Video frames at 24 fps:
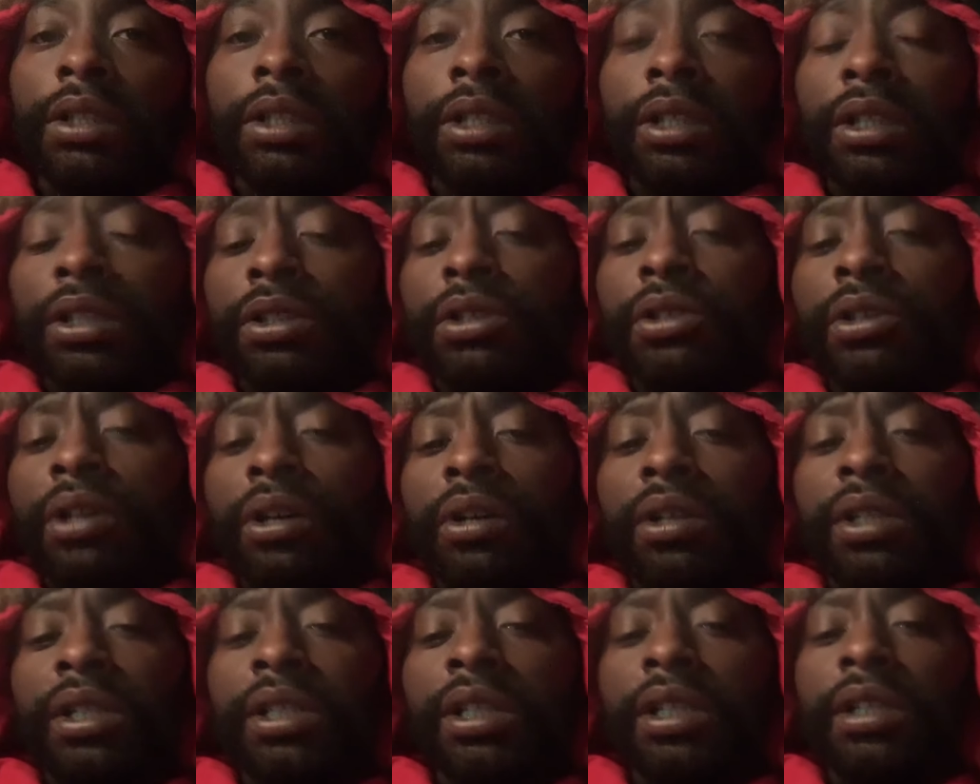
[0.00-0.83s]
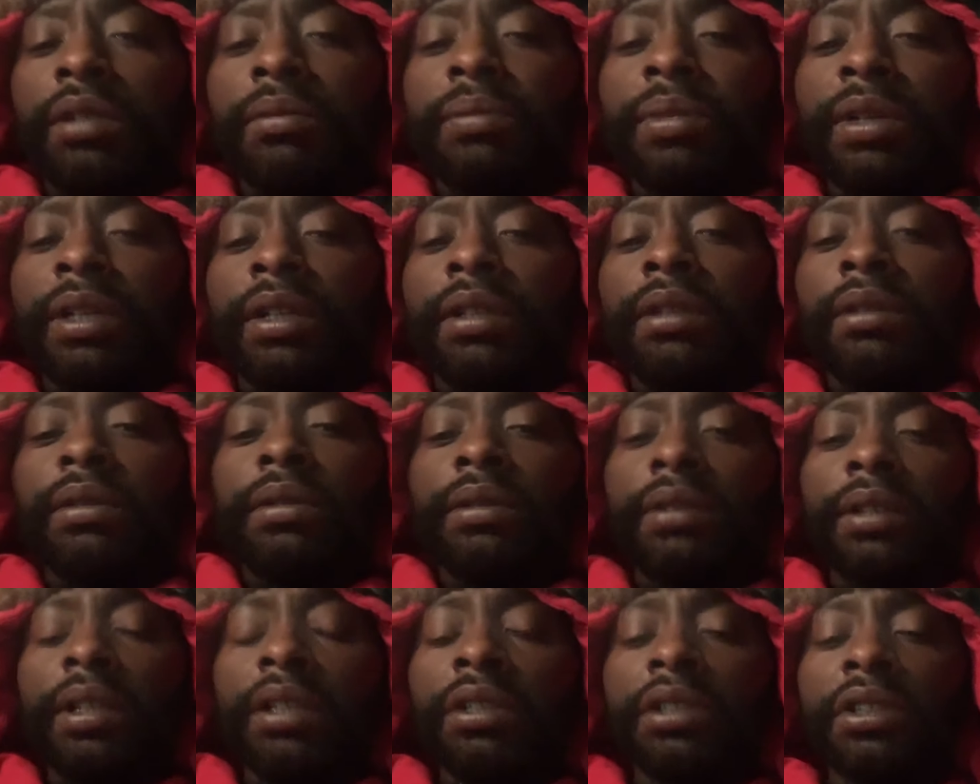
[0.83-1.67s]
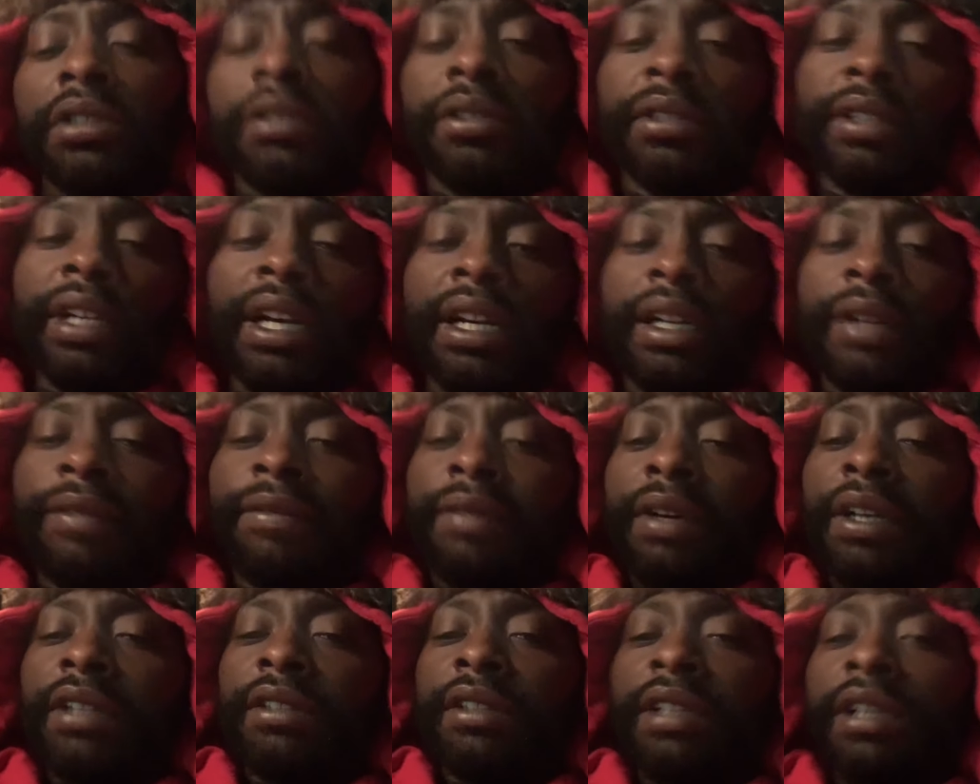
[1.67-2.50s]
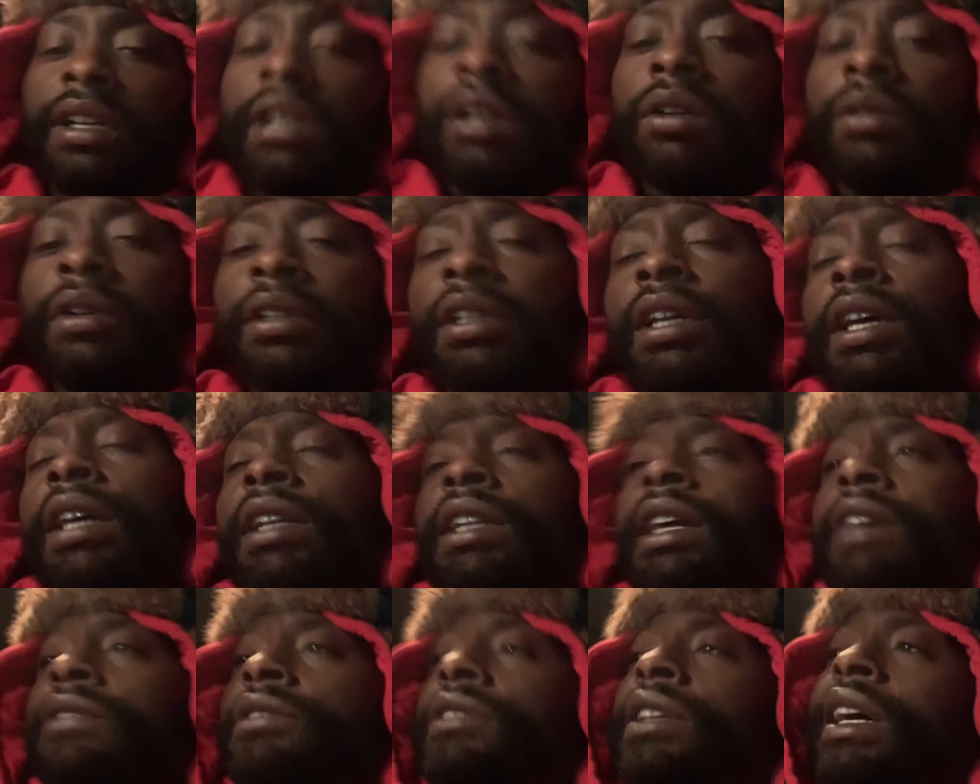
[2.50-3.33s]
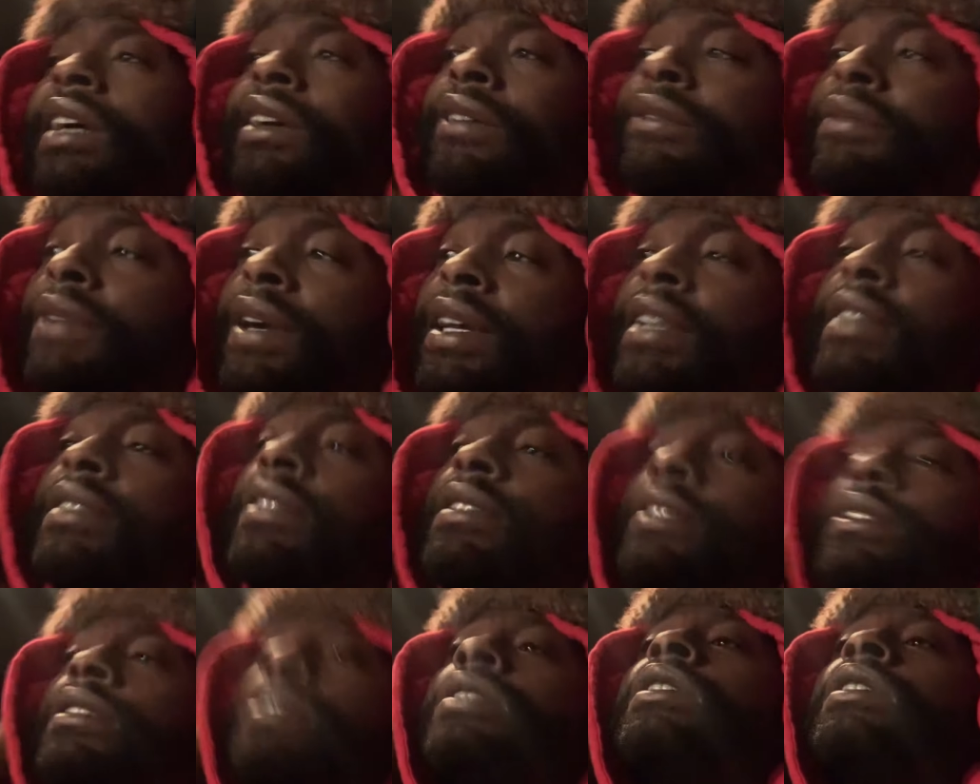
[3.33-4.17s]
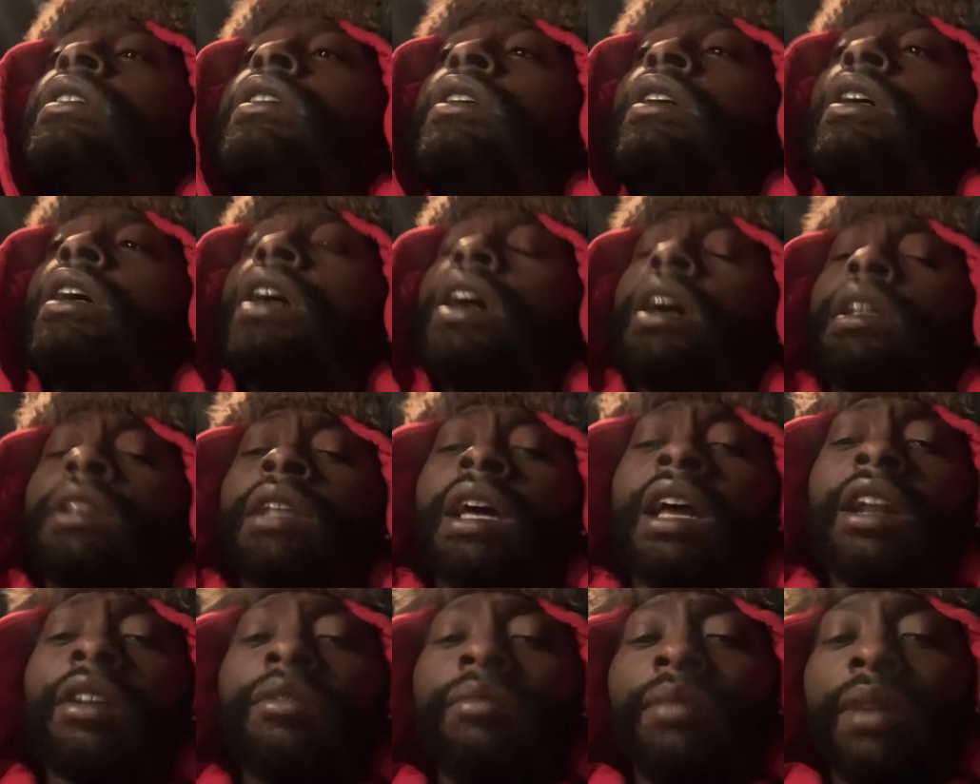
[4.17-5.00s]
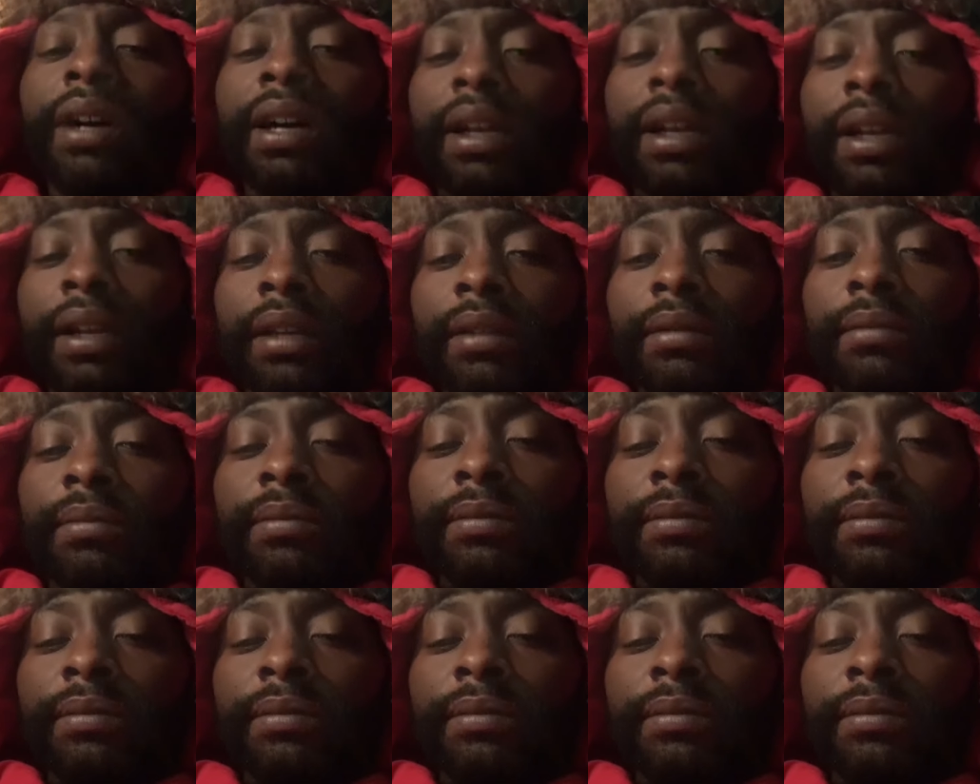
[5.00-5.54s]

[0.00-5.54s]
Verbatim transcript: it's all good, but it's a sacrifice that comes with that. And I've sacrificed a lot of my